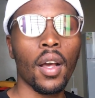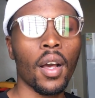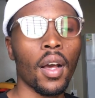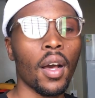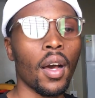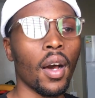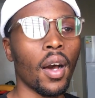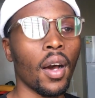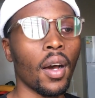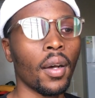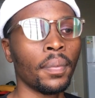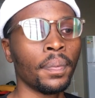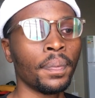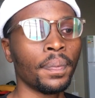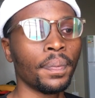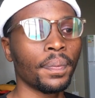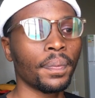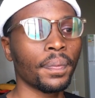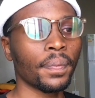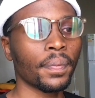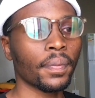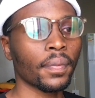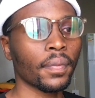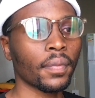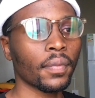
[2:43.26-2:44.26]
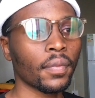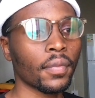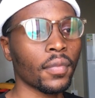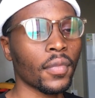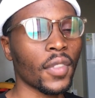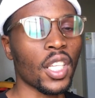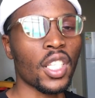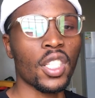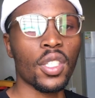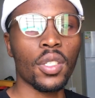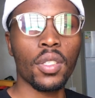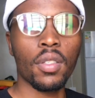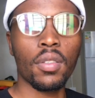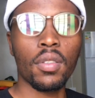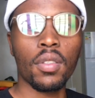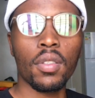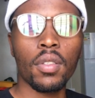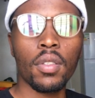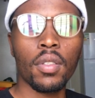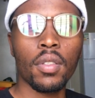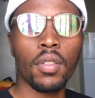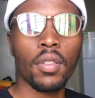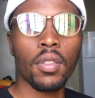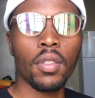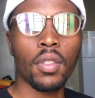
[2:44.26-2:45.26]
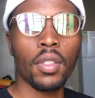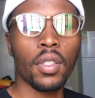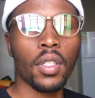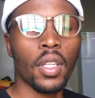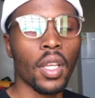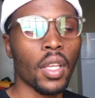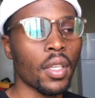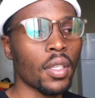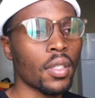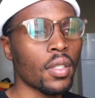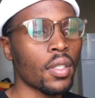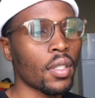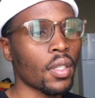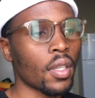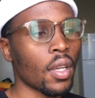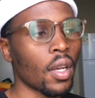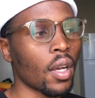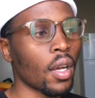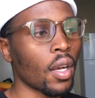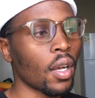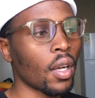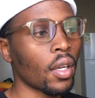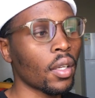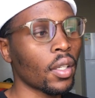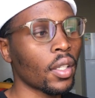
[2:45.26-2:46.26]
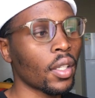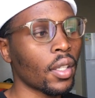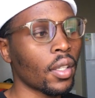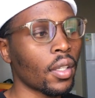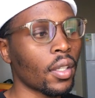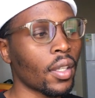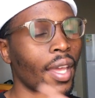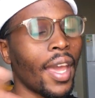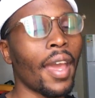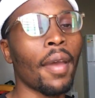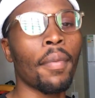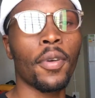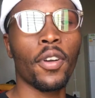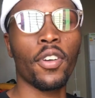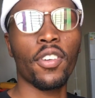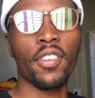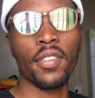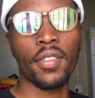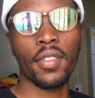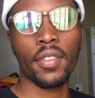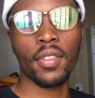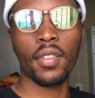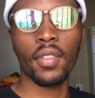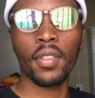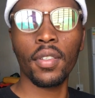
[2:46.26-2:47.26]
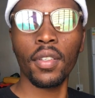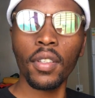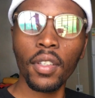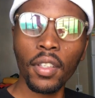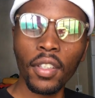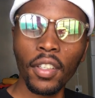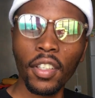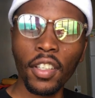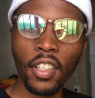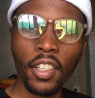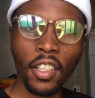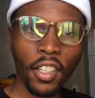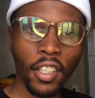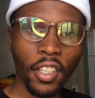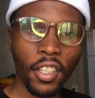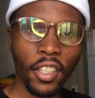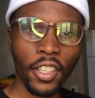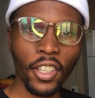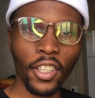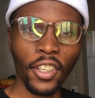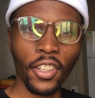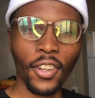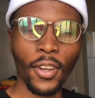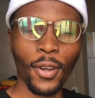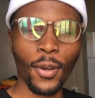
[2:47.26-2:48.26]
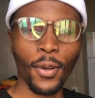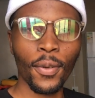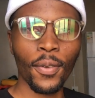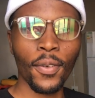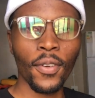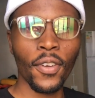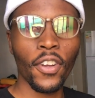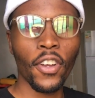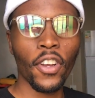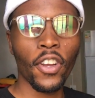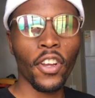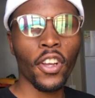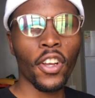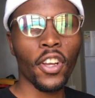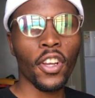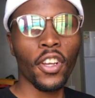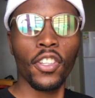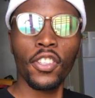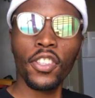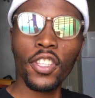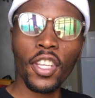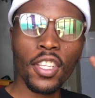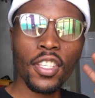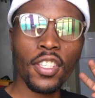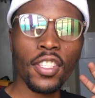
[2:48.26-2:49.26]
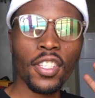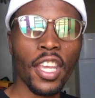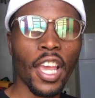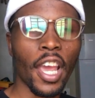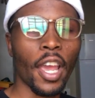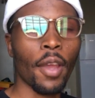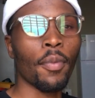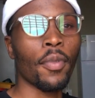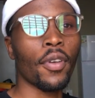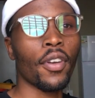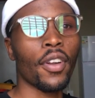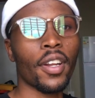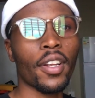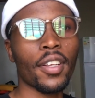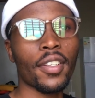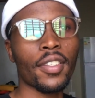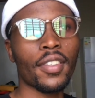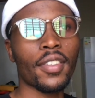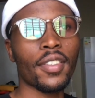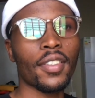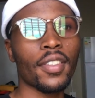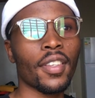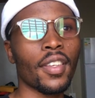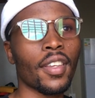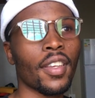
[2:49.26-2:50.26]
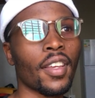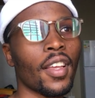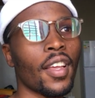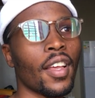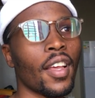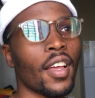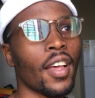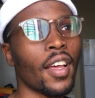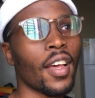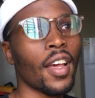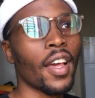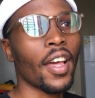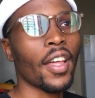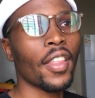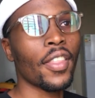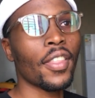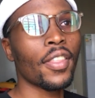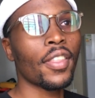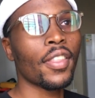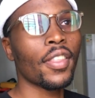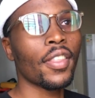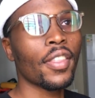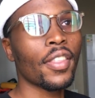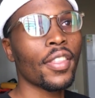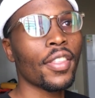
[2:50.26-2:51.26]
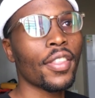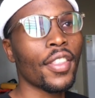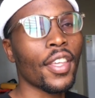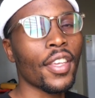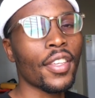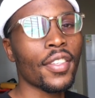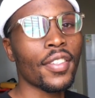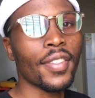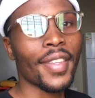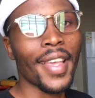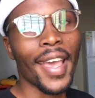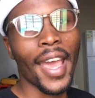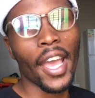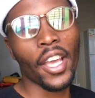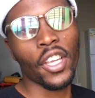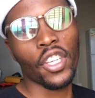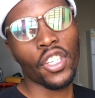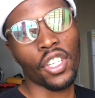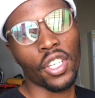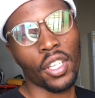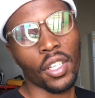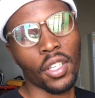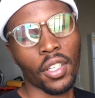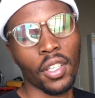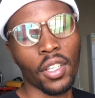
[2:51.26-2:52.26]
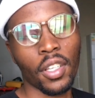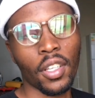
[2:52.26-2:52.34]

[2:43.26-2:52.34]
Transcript: um, there's these uh, cameras, you know, there's cameras and there's action